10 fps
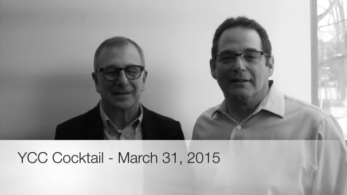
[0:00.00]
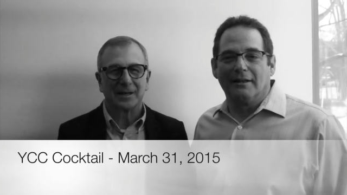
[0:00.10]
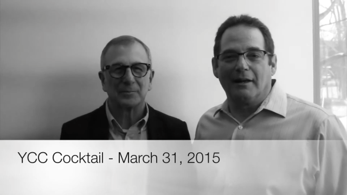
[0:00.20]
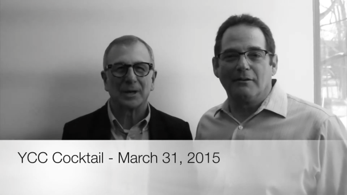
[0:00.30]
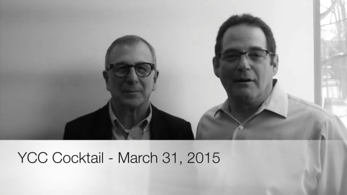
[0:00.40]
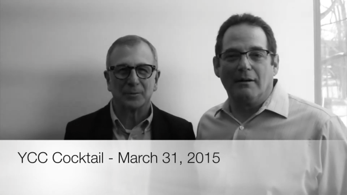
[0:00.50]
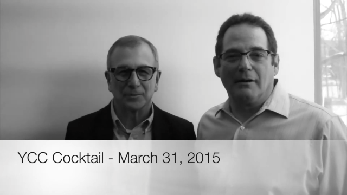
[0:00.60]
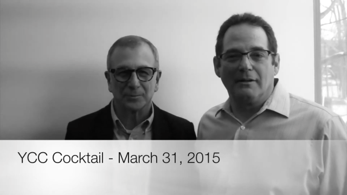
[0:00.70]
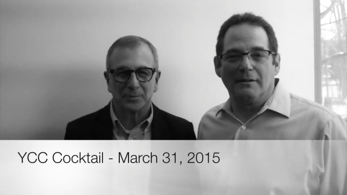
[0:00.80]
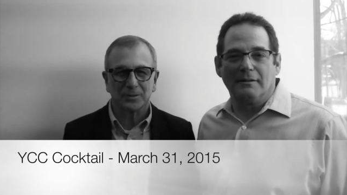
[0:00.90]
Speaker 1: And I'm Brahm
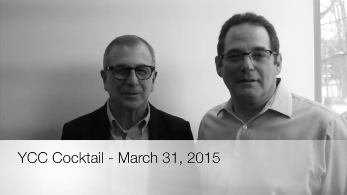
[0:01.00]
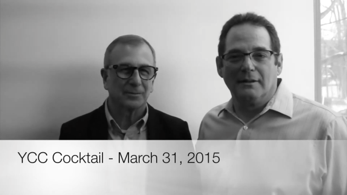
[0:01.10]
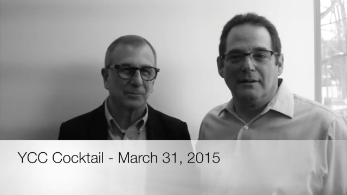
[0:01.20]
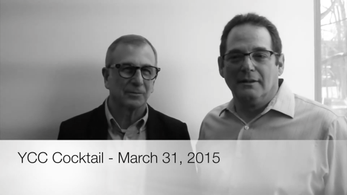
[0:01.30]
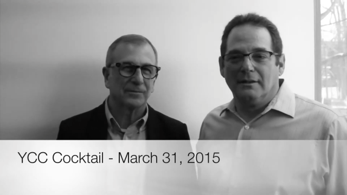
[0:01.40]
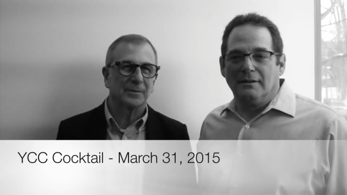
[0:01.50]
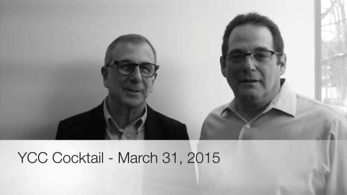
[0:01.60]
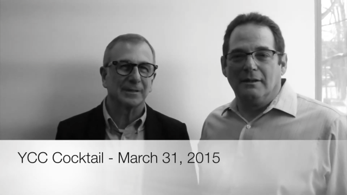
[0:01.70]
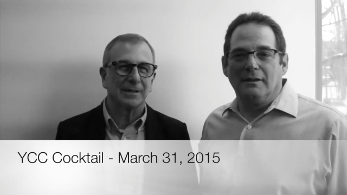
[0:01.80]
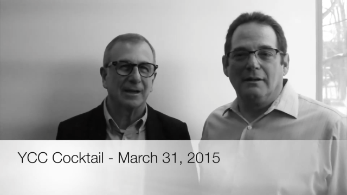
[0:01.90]
Rosenberg. We're
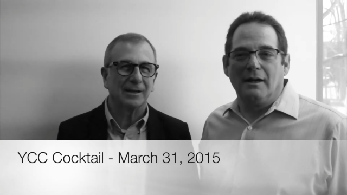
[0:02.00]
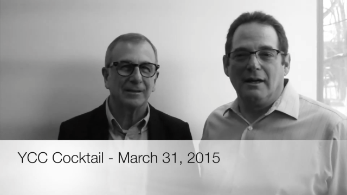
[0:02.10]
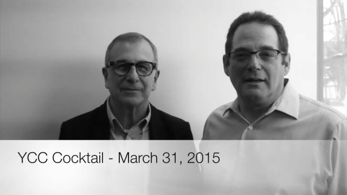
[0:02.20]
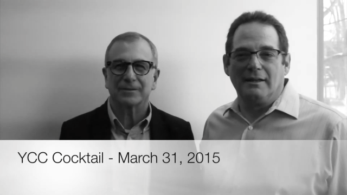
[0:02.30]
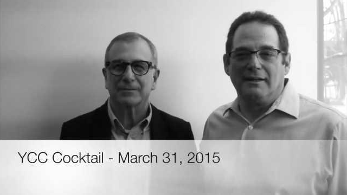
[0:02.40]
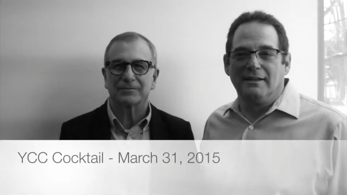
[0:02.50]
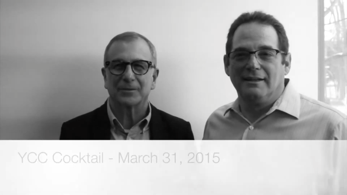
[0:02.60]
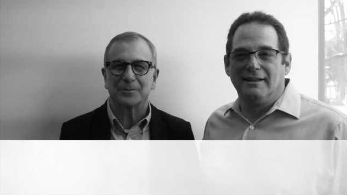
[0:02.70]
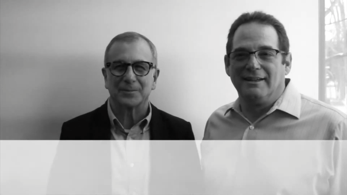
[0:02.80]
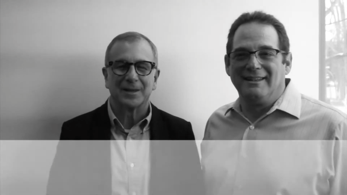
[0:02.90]
filming live
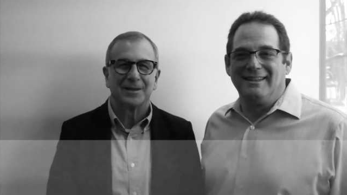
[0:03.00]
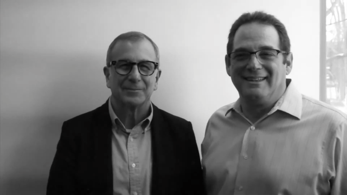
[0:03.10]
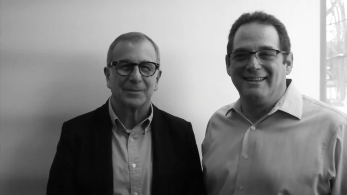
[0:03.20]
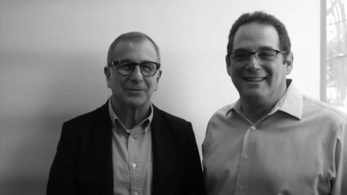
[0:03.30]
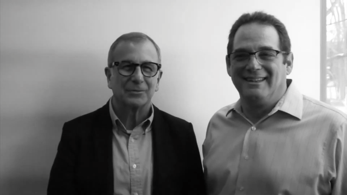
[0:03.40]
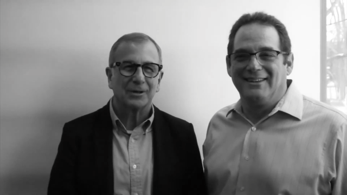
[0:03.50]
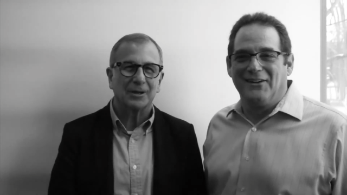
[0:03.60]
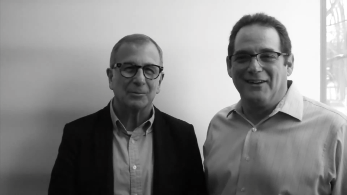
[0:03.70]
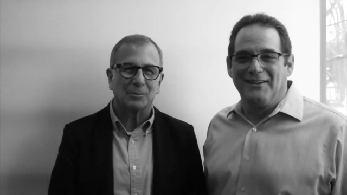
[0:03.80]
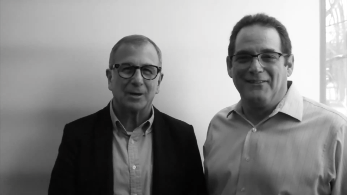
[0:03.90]
from
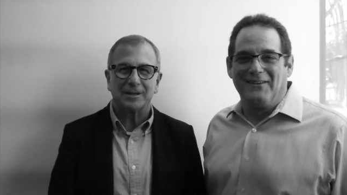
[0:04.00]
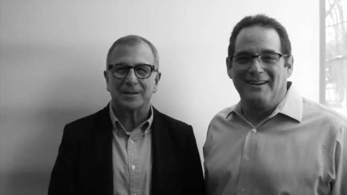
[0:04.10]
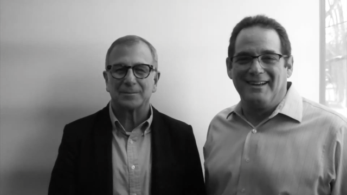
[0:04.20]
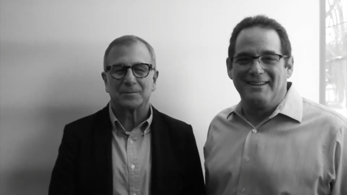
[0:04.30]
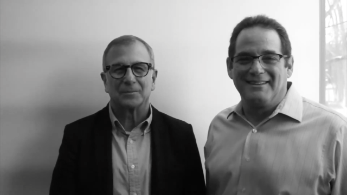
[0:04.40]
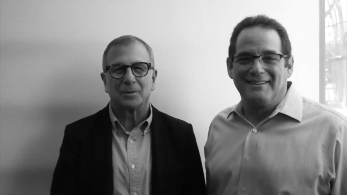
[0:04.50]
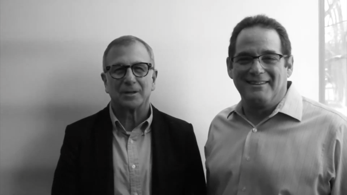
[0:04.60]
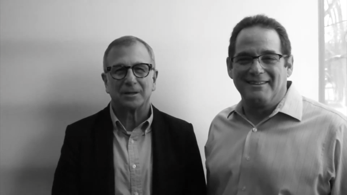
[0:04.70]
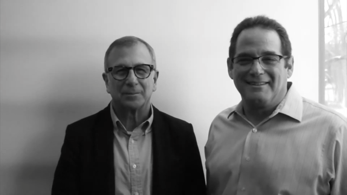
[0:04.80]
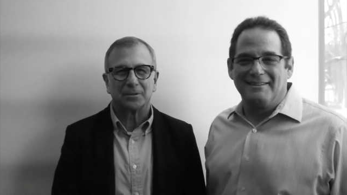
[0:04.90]
Montreal YM
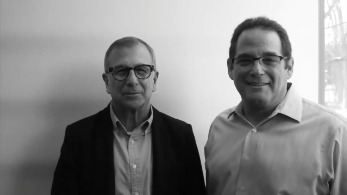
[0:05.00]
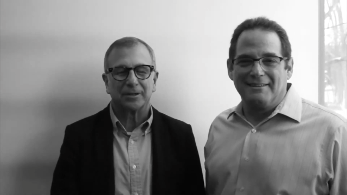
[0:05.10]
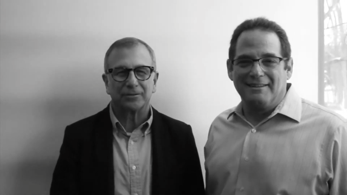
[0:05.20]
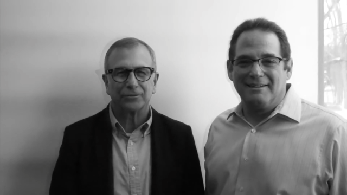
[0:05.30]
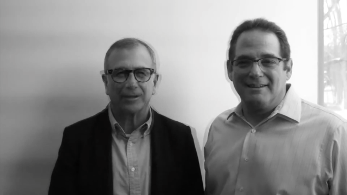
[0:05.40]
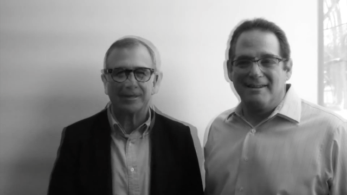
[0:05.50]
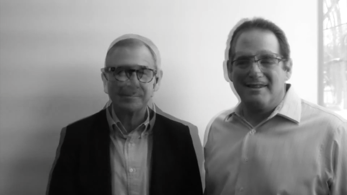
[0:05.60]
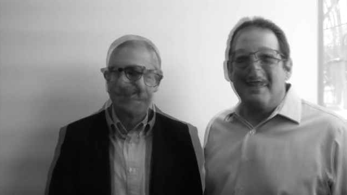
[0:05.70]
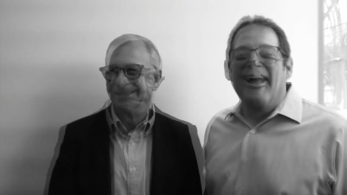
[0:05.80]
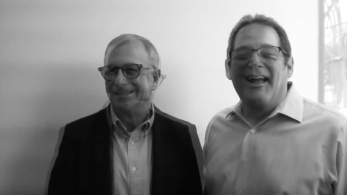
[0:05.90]

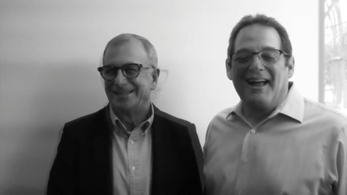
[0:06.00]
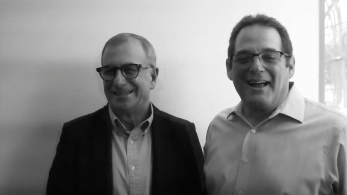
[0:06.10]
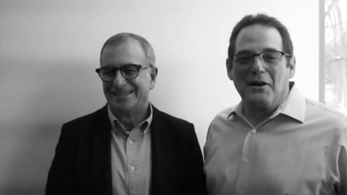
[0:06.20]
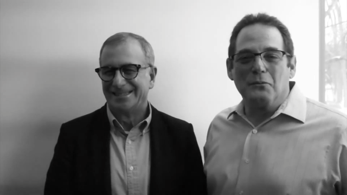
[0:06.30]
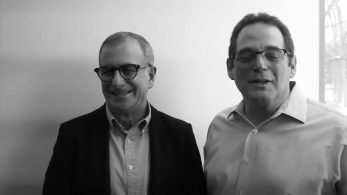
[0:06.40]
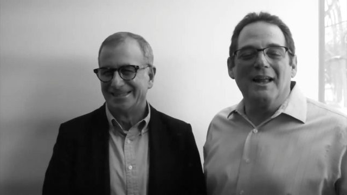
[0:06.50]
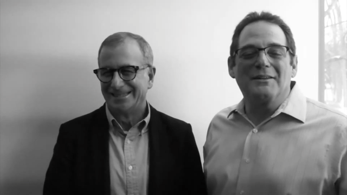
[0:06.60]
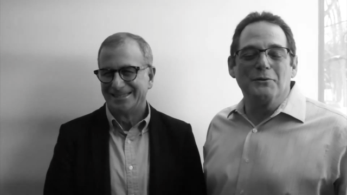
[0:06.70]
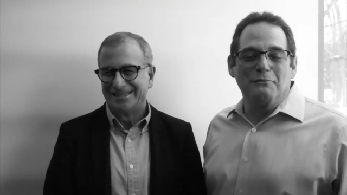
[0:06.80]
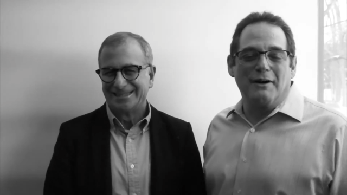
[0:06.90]
Speaker 2: YWHA. We'd
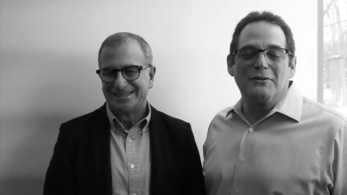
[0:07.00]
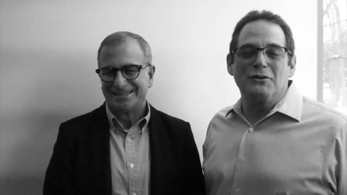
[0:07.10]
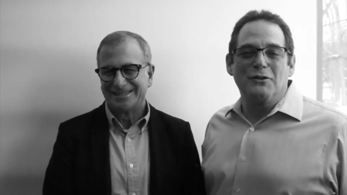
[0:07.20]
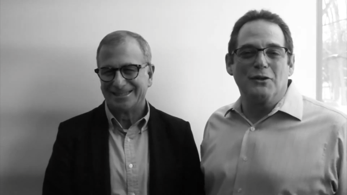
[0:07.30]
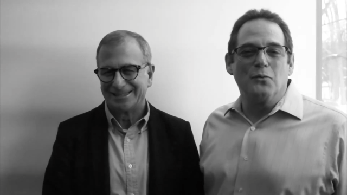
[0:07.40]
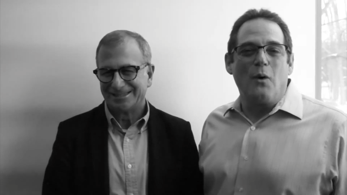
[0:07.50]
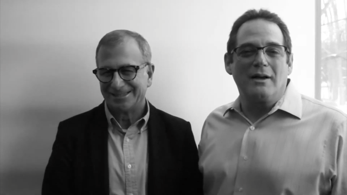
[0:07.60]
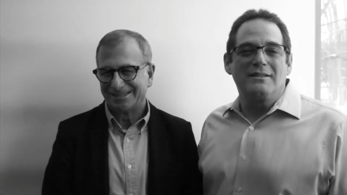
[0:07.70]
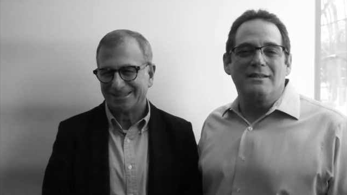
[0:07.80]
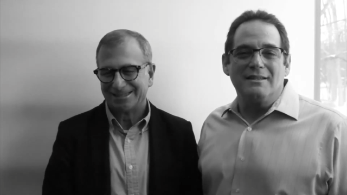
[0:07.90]
like to invite you to the
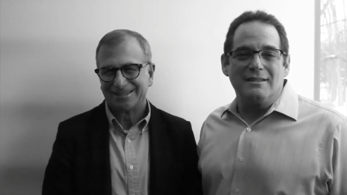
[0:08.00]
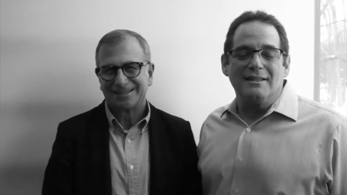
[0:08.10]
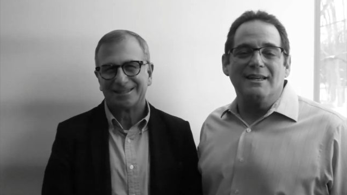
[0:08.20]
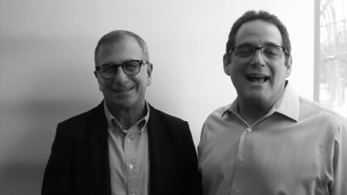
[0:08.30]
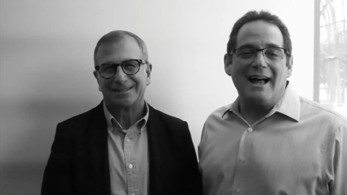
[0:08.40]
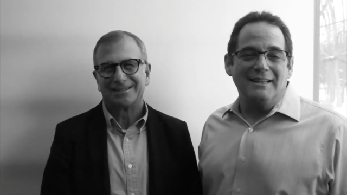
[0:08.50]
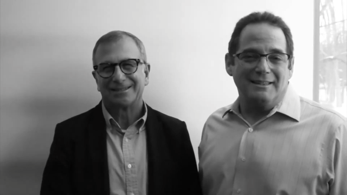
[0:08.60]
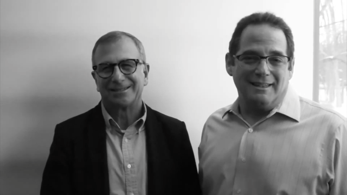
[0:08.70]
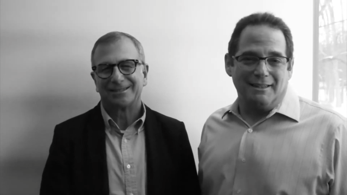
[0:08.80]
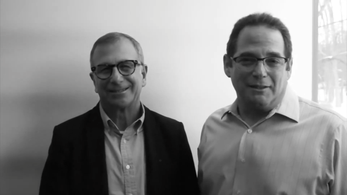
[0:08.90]
YCC
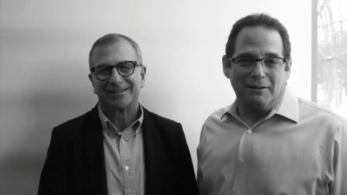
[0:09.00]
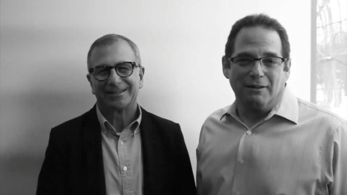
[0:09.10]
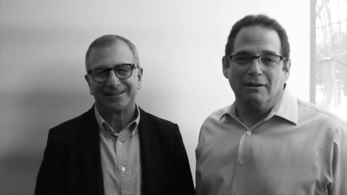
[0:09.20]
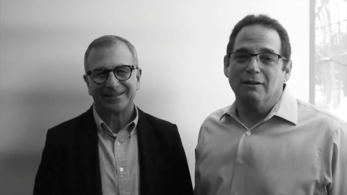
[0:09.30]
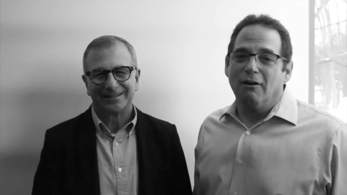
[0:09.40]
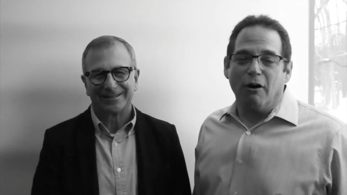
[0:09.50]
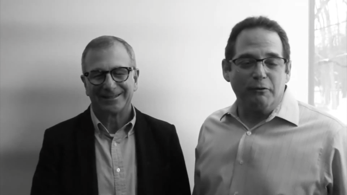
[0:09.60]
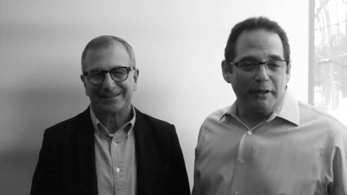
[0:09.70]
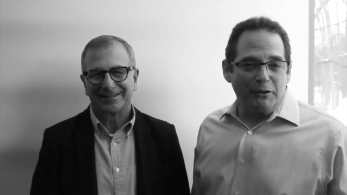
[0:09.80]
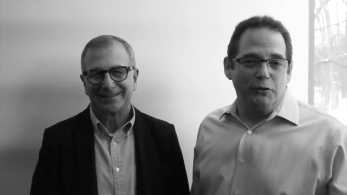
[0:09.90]
Gala Dinner
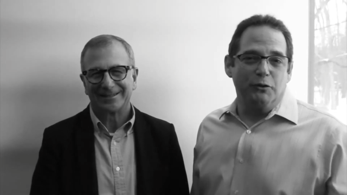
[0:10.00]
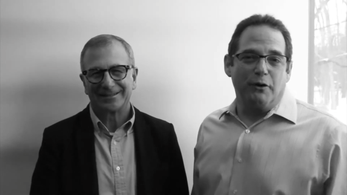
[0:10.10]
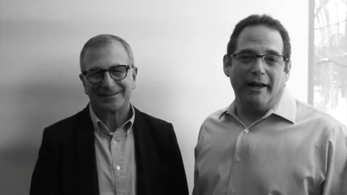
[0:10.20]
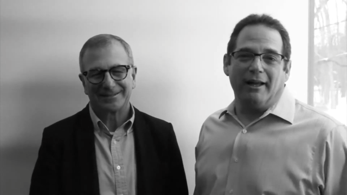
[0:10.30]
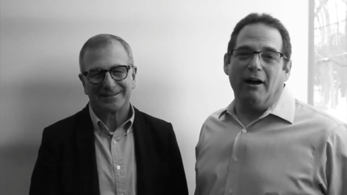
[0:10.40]
honoring two great